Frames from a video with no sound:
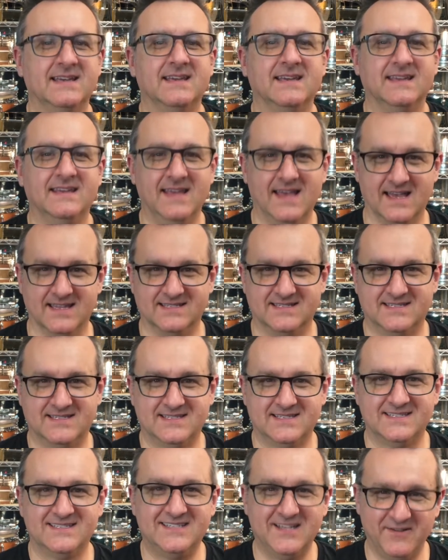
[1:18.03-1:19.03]

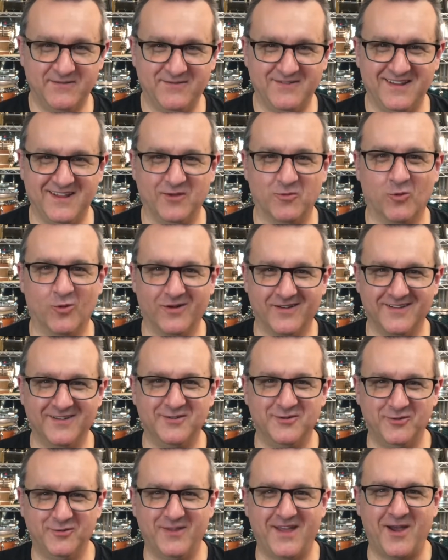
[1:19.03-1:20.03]
Yes, Tiffany, we're going to
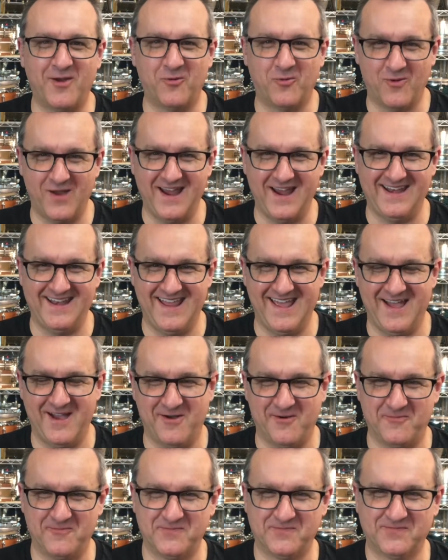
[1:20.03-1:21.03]
do that right now.